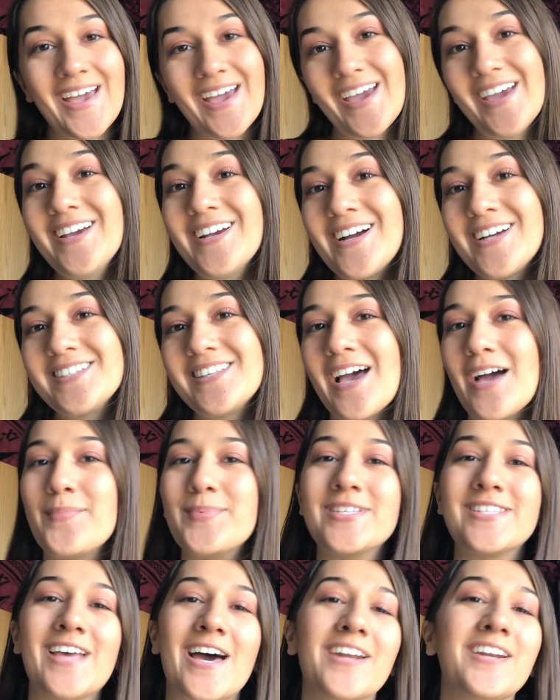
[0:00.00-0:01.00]
Hey guys,
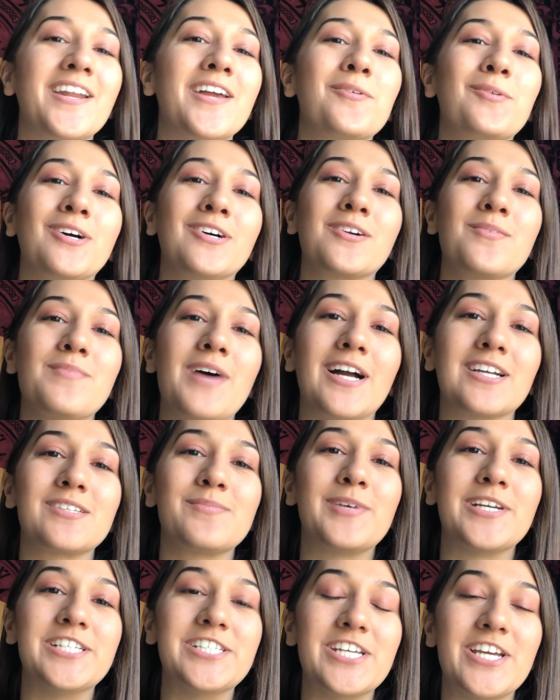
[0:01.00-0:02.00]
happy Saturday, welcome back
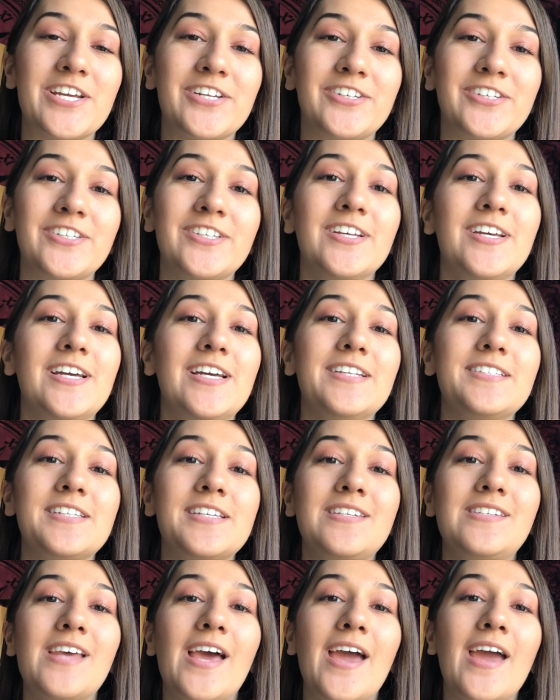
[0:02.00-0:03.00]
to my channel.
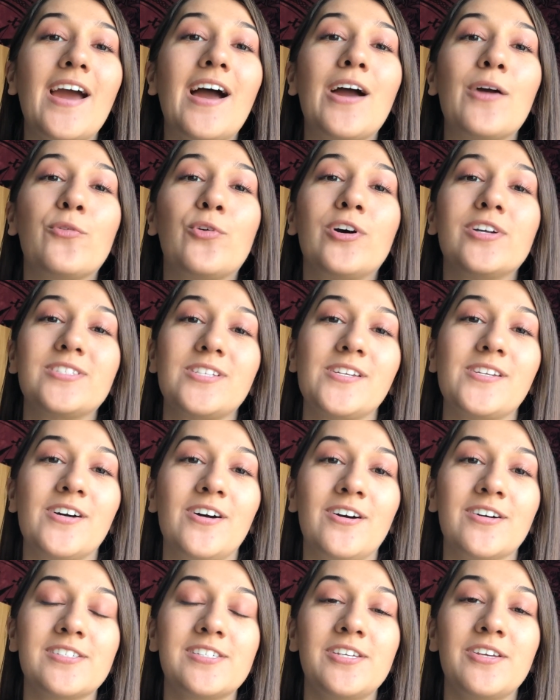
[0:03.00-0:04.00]
Today I want to
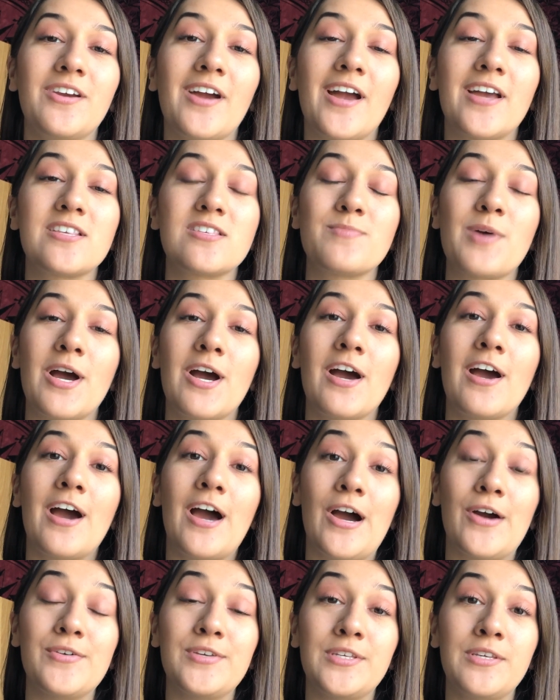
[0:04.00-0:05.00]
talk to you guys about
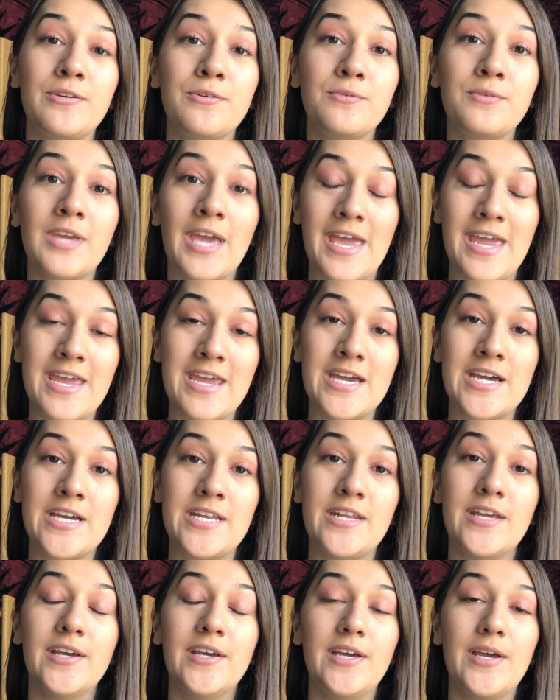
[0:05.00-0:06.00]
how you
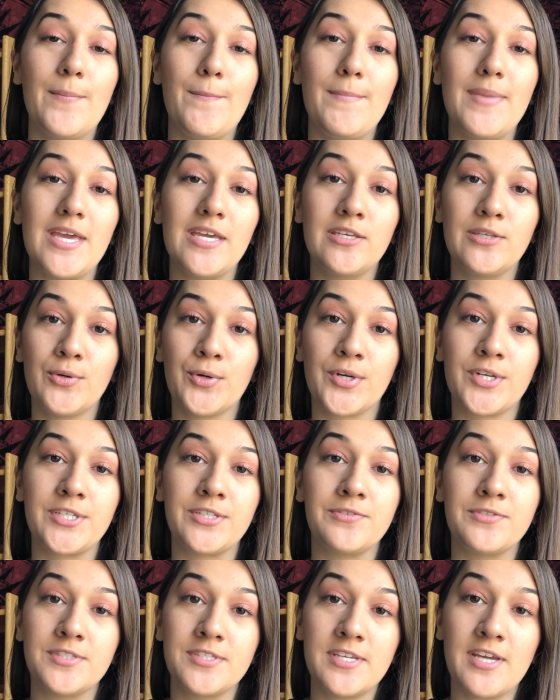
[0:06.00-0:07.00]
can make your
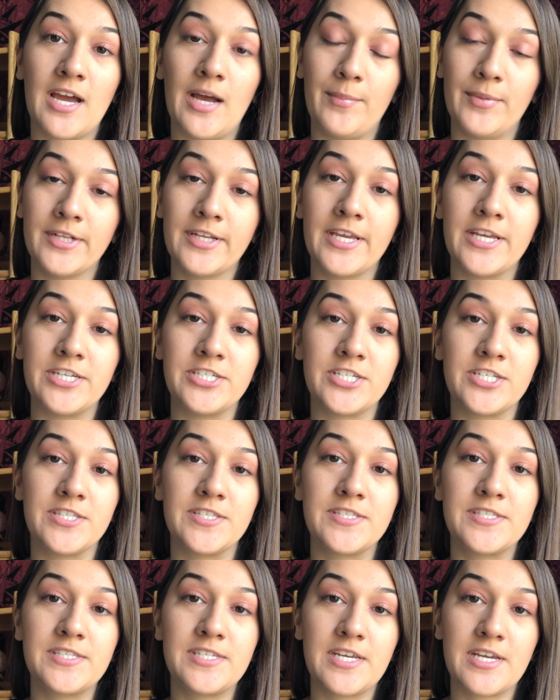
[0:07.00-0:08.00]
UC application
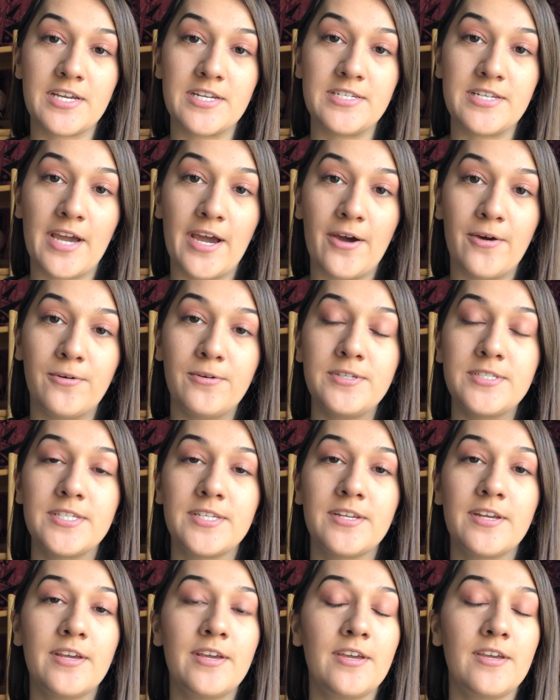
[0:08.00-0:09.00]
stand out.